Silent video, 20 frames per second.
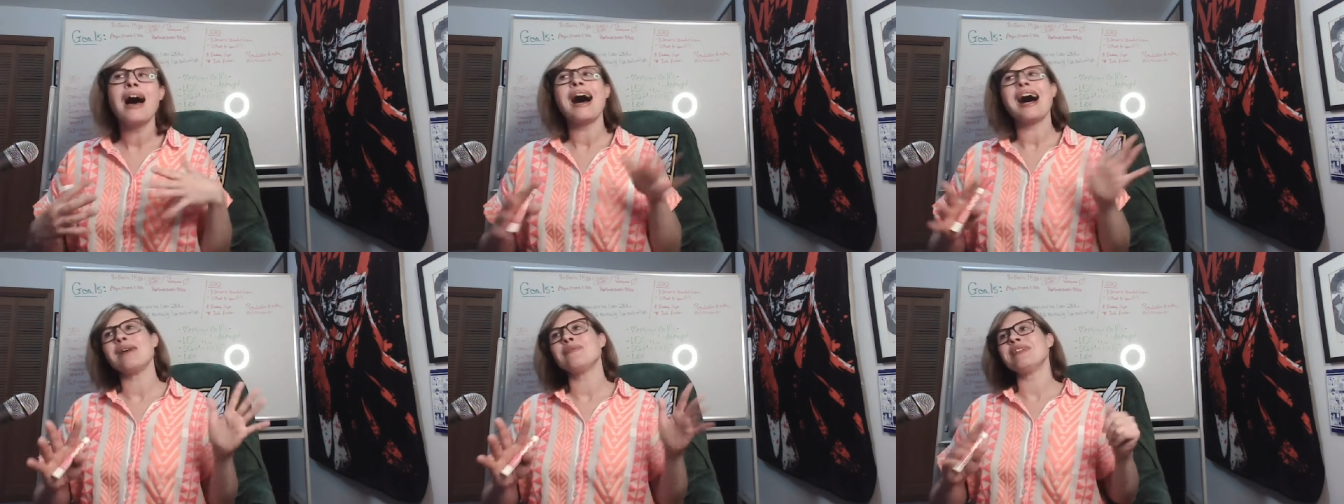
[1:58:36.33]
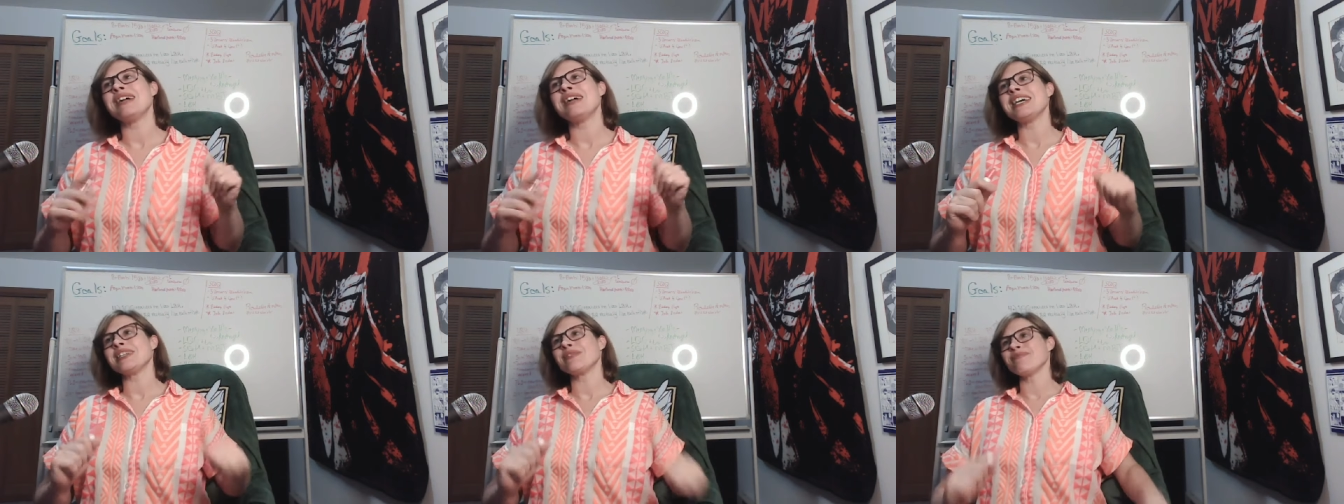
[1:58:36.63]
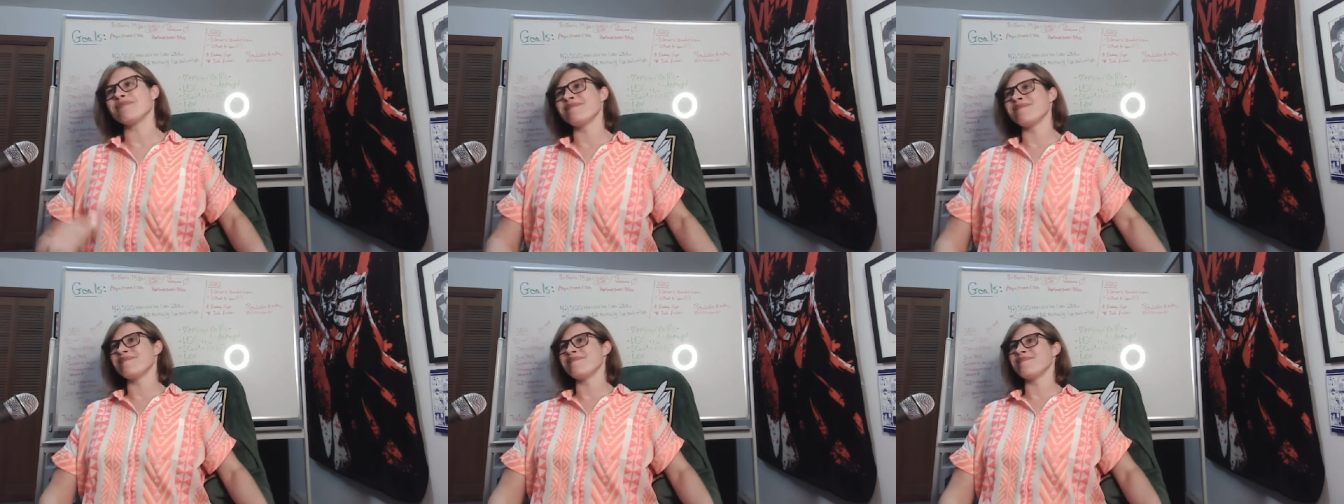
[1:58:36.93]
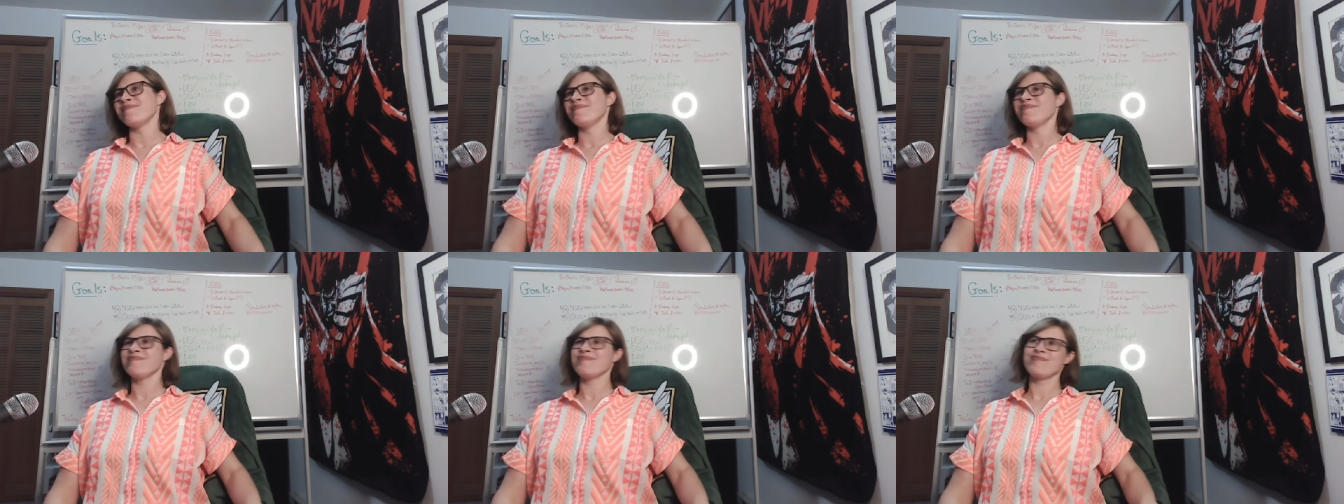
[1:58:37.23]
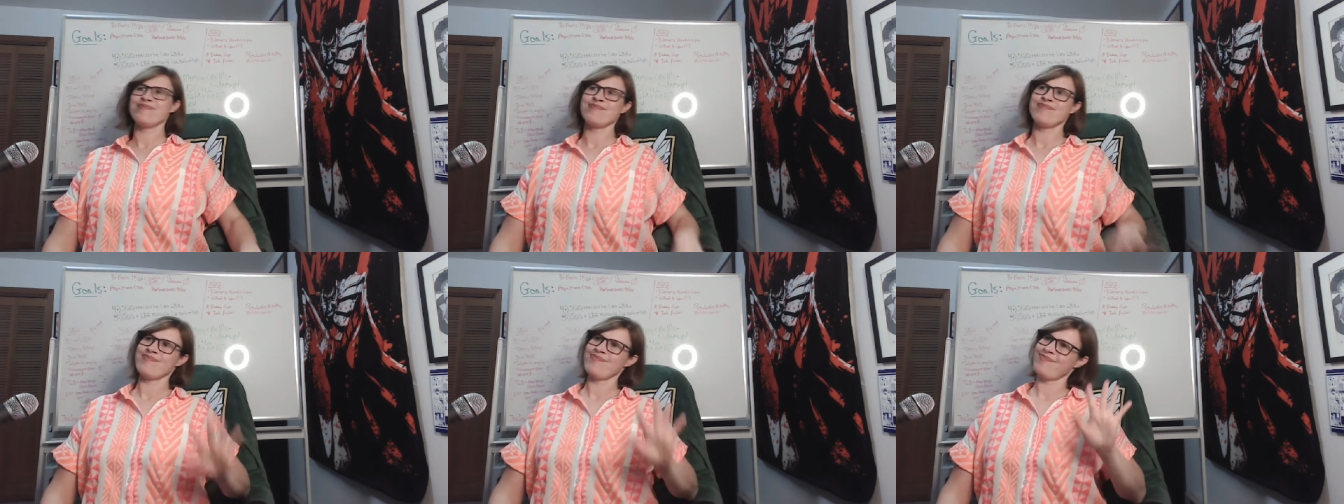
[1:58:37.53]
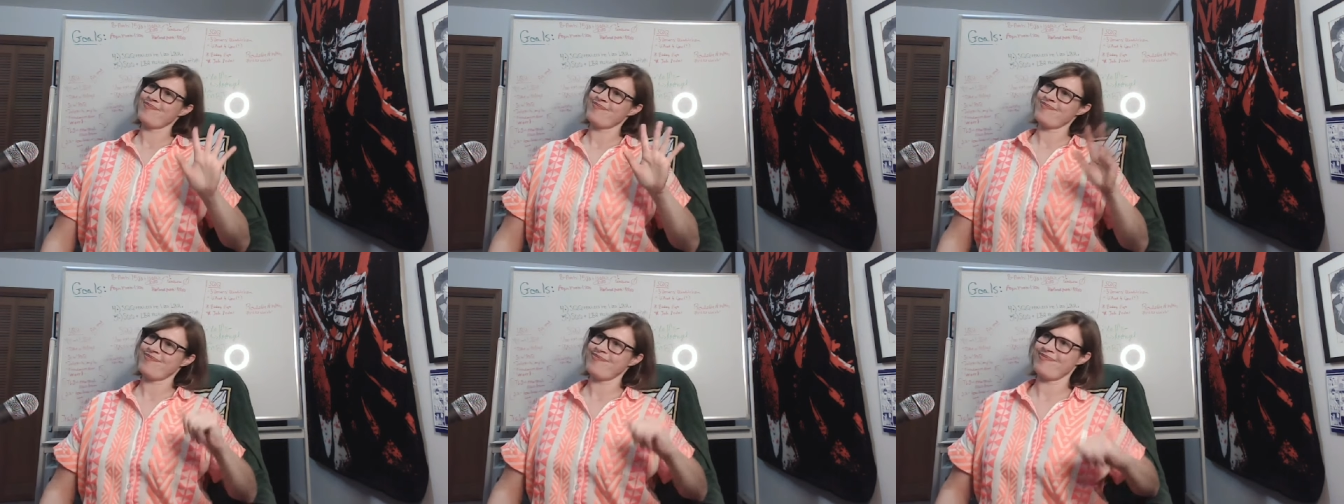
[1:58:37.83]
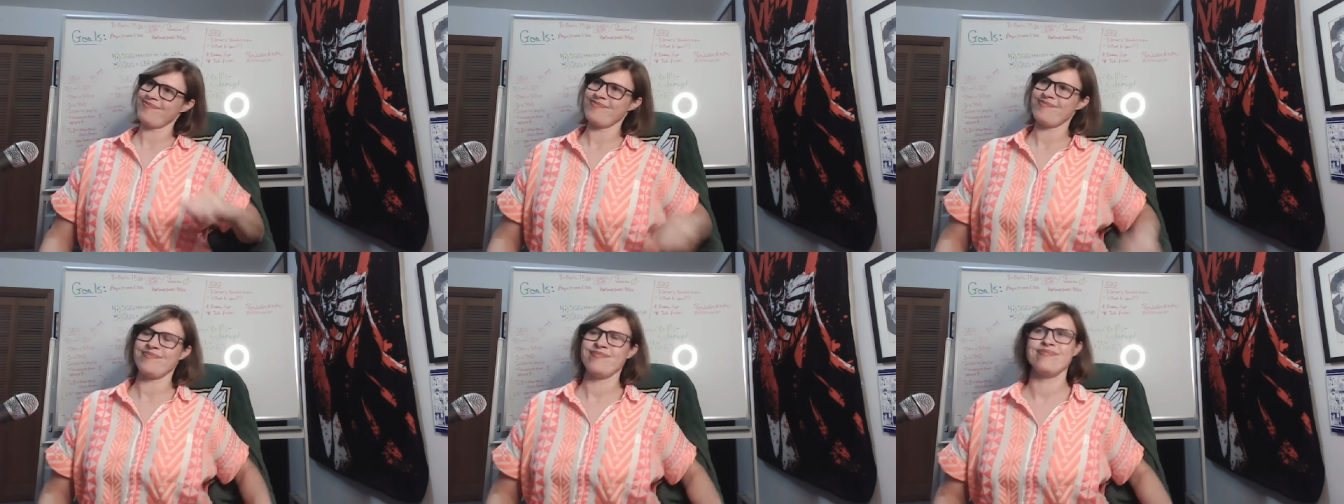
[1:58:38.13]
I'm like, mm,
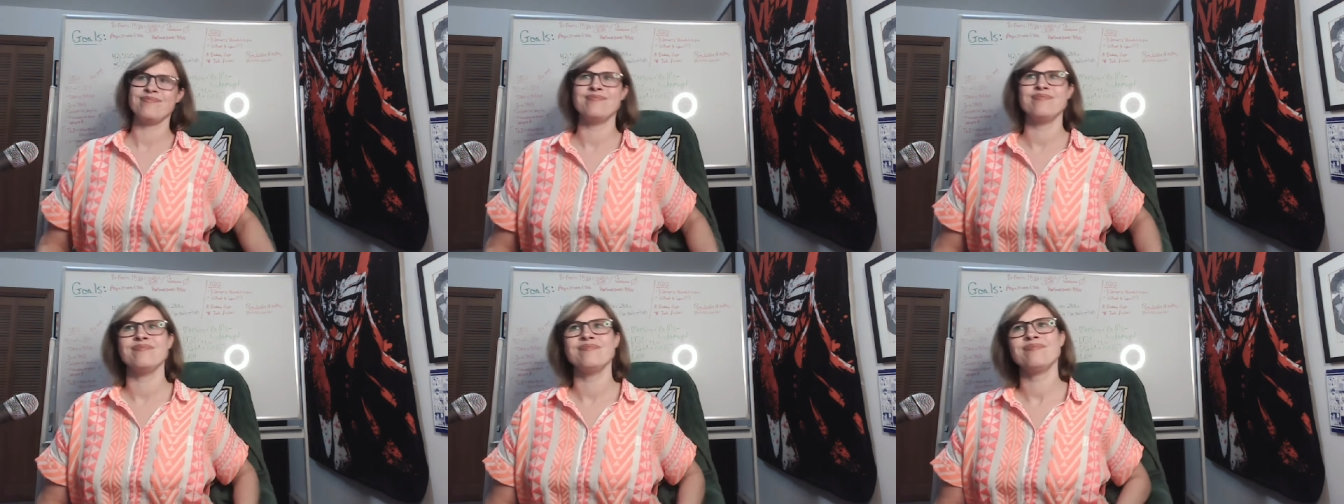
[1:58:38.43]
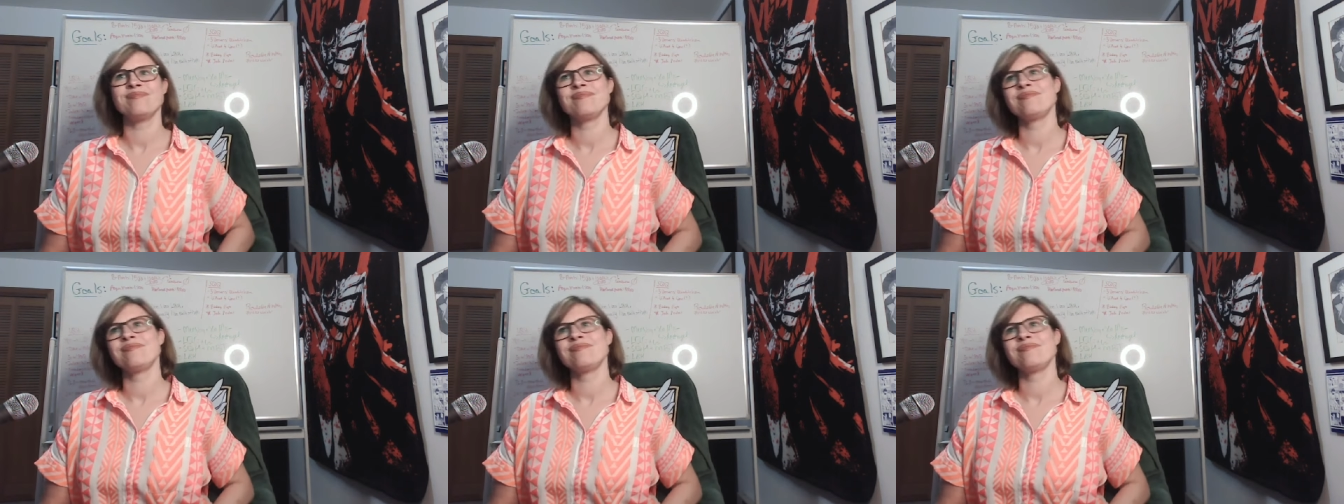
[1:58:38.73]
mm,